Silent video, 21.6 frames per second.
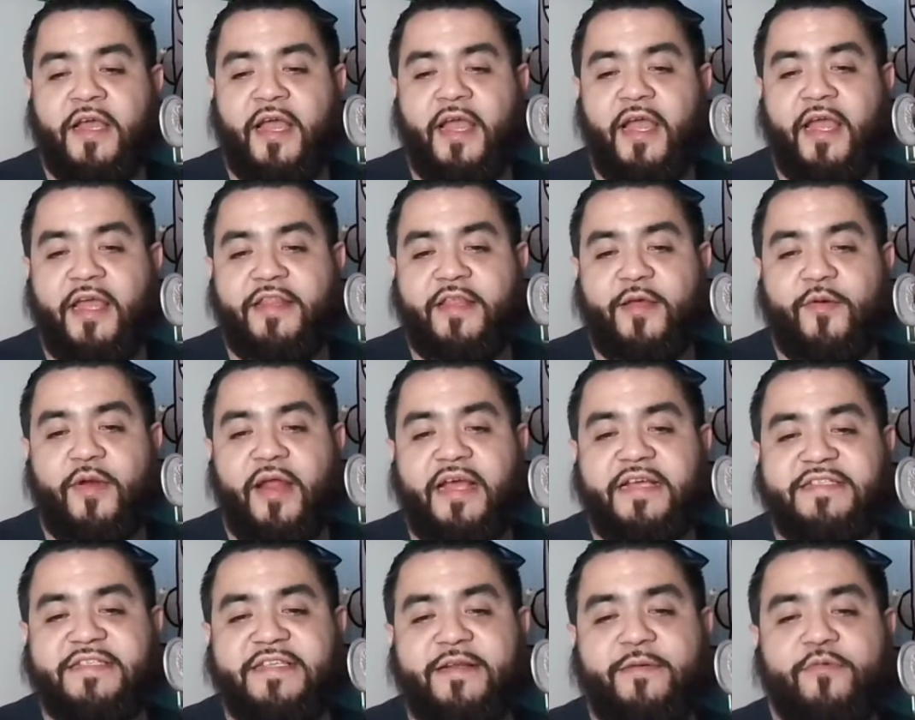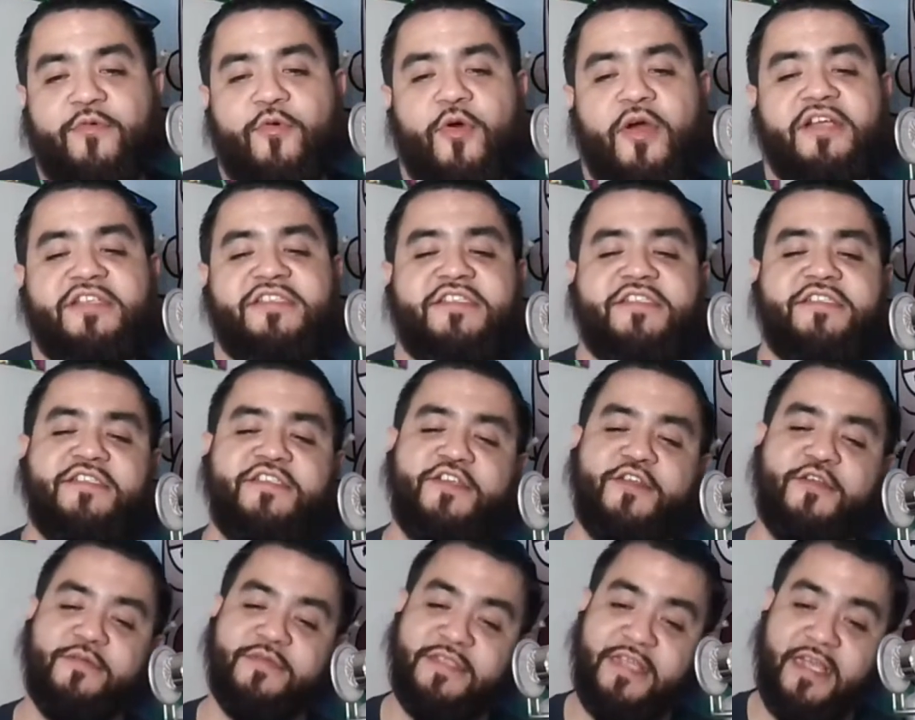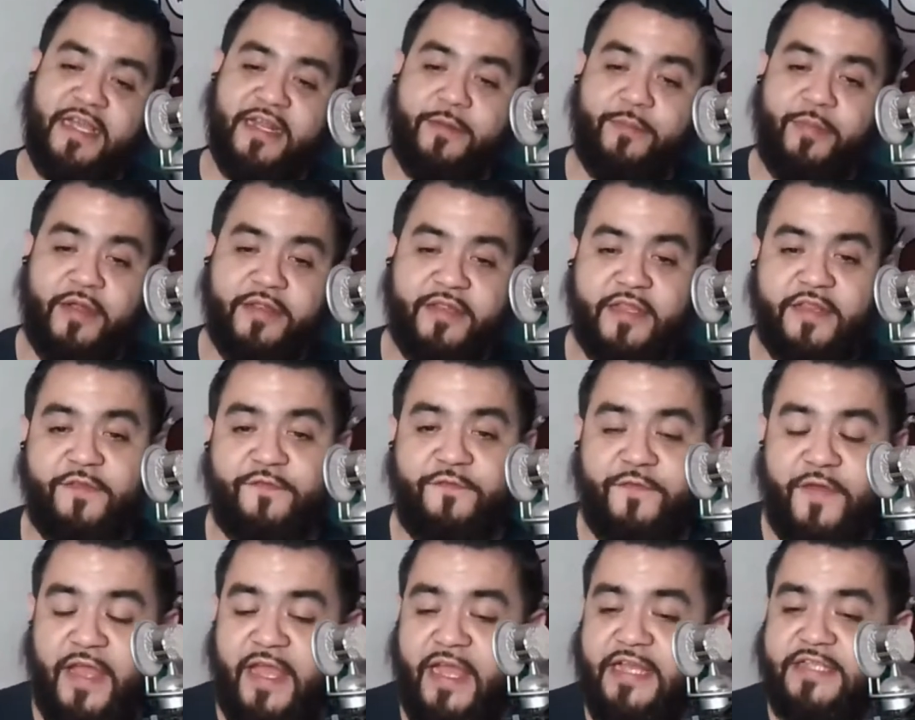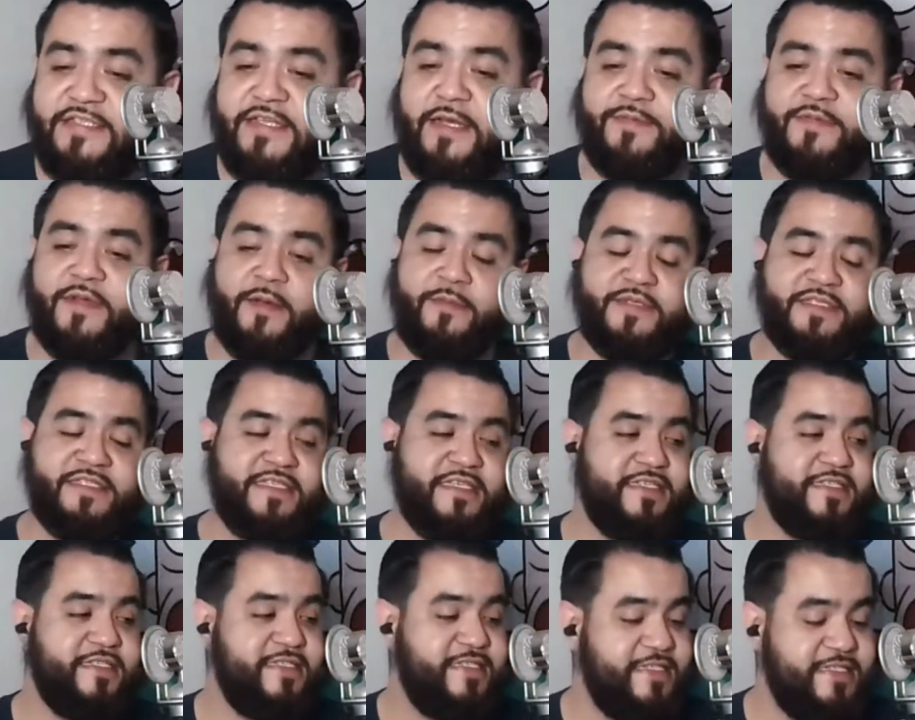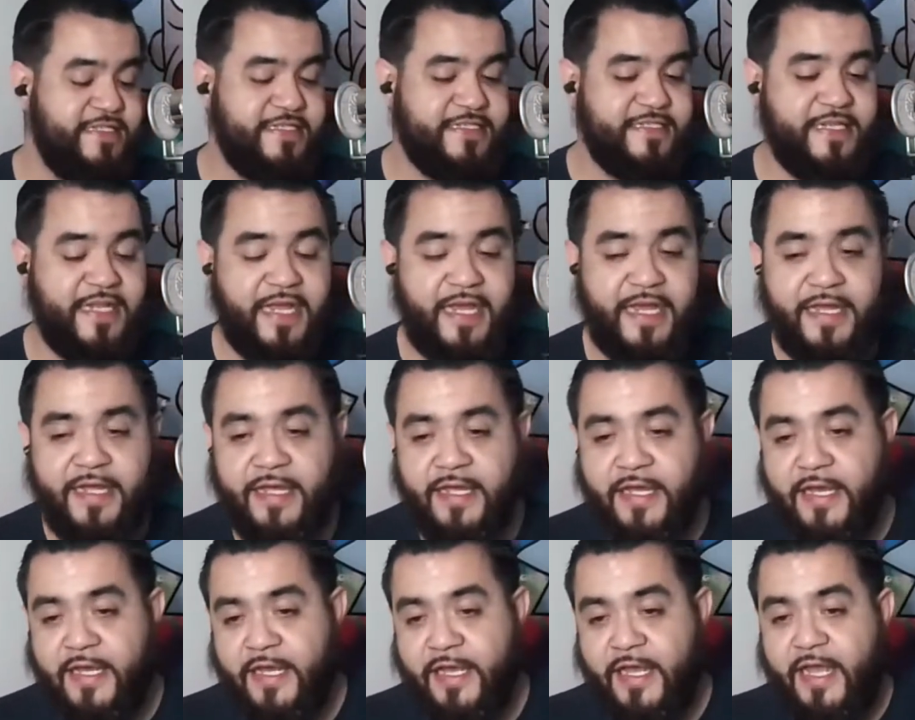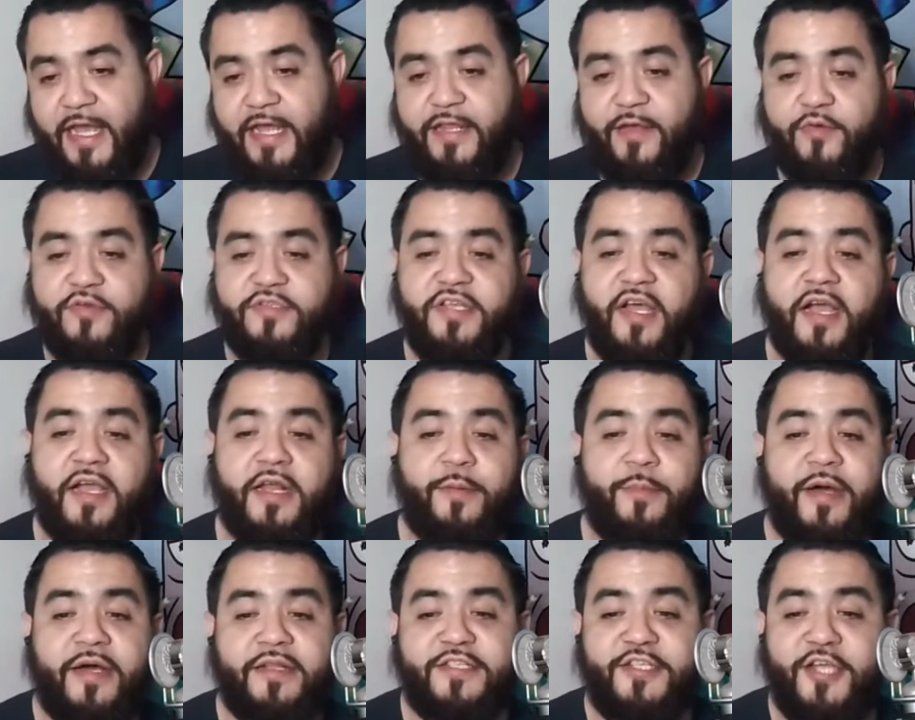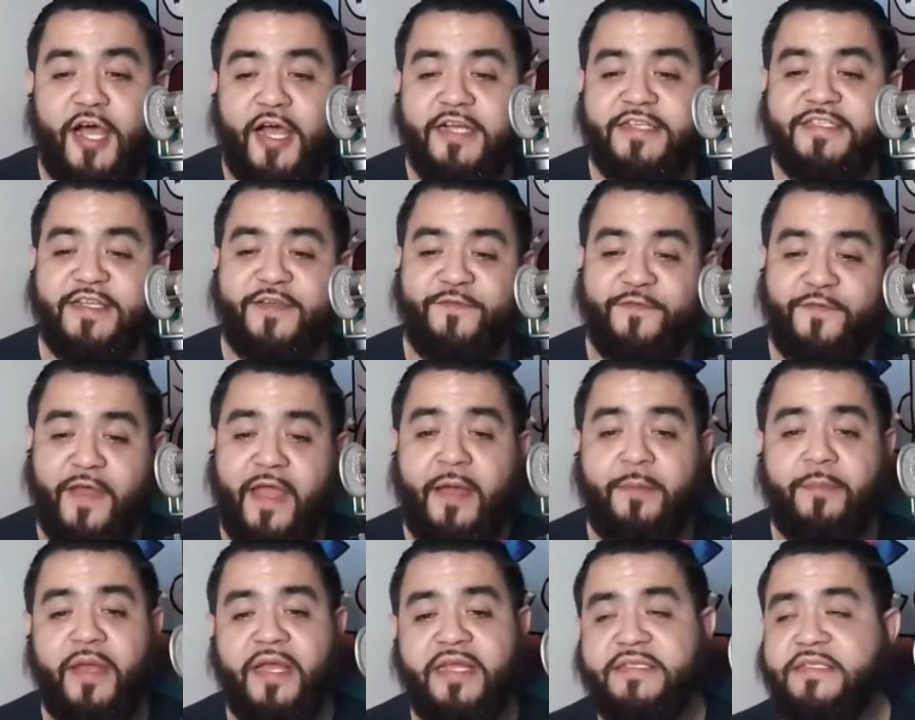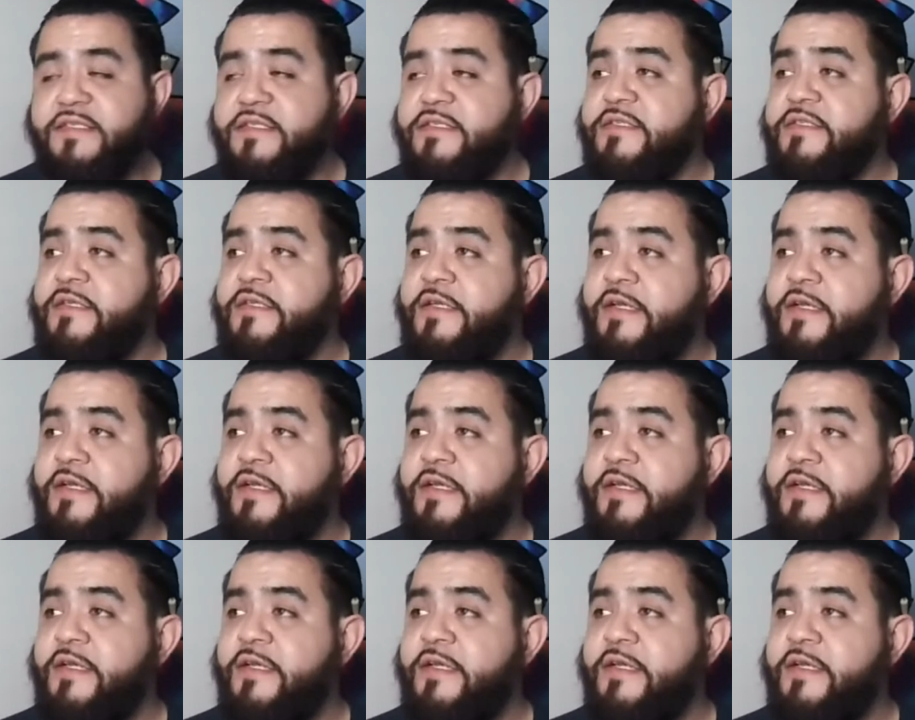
And they were asking them questions, saying about like the fans, the upcoming seasons, this and that. And they were talking about toxic fan bases.